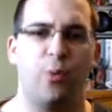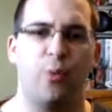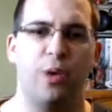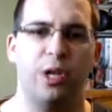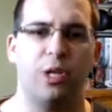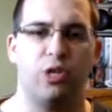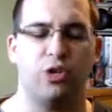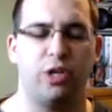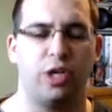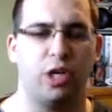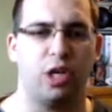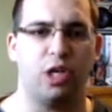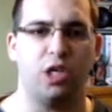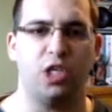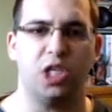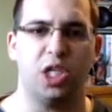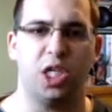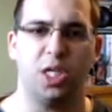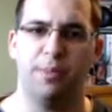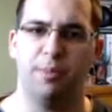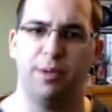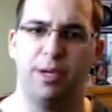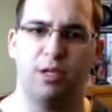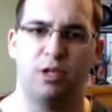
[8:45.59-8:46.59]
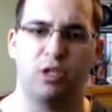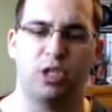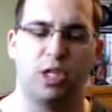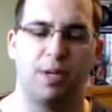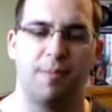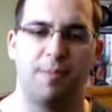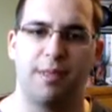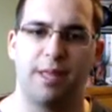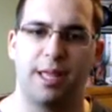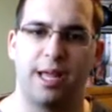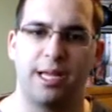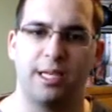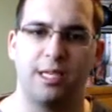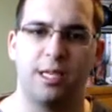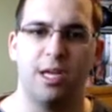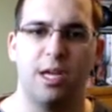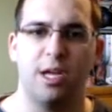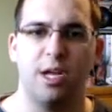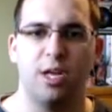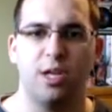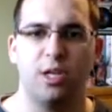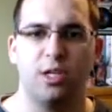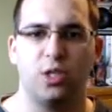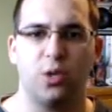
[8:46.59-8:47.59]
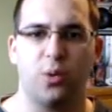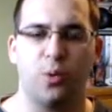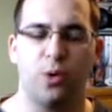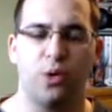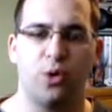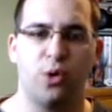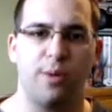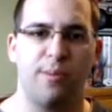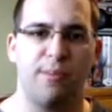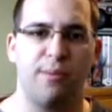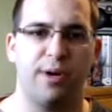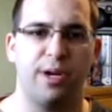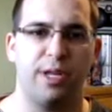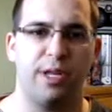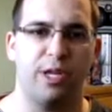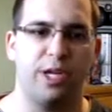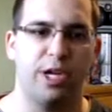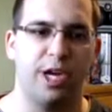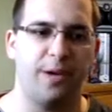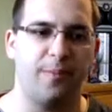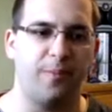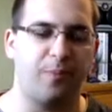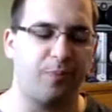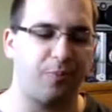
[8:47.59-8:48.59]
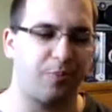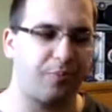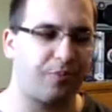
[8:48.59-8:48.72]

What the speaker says: win streak on GBs or something like that, so we're doing pretty good.